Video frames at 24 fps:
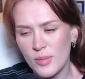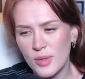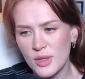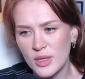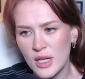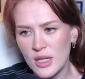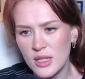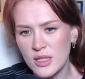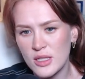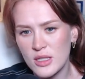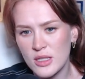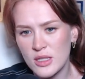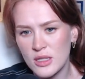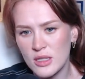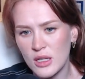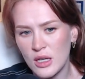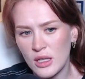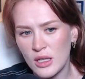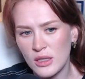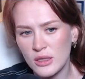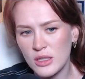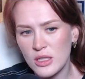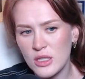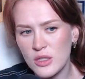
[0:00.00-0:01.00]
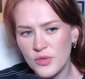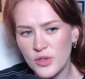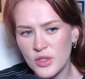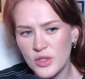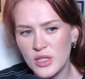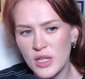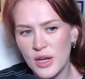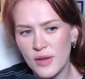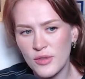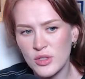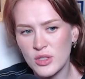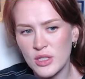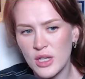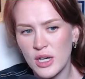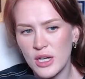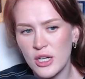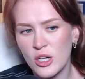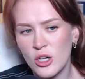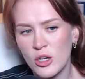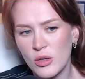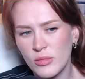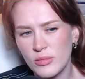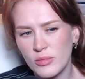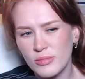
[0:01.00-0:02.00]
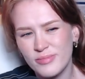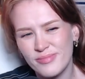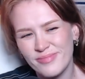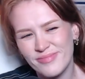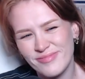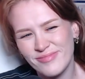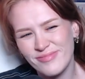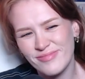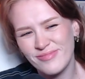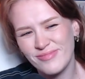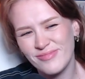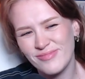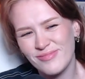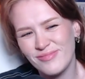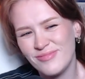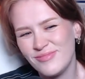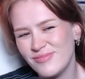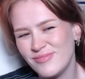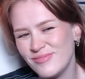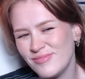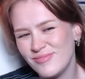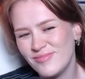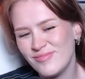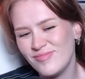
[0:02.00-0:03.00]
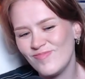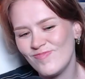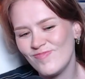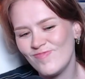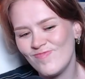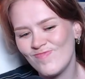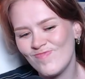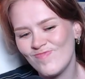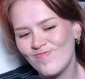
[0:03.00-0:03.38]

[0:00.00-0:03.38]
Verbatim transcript: But that's, at least for Devil Dino. Mm.